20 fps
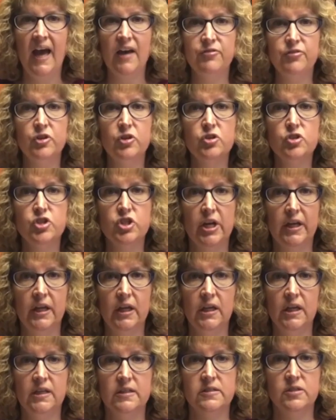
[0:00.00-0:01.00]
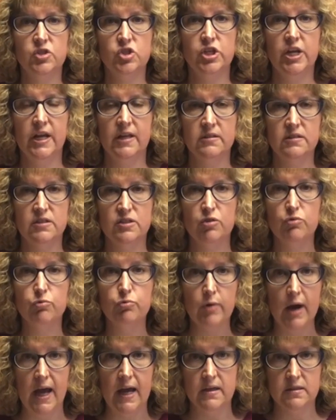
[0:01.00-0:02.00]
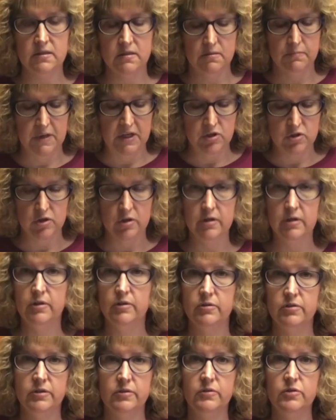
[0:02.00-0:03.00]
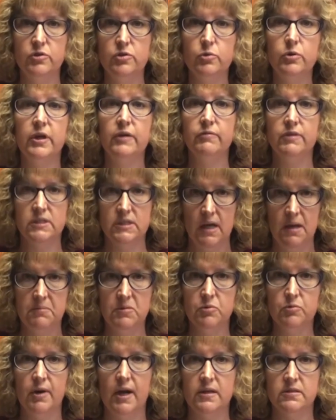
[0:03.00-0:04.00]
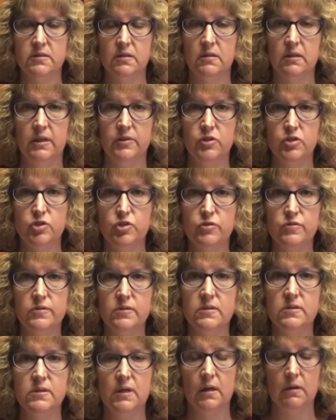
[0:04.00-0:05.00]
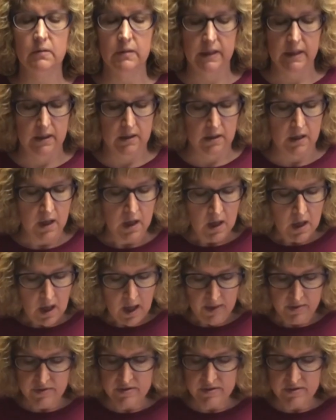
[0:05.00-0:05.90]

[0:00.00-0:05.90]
After your chicken gets a chance to rest, make sure you do give it time to rest and let the juices settle in.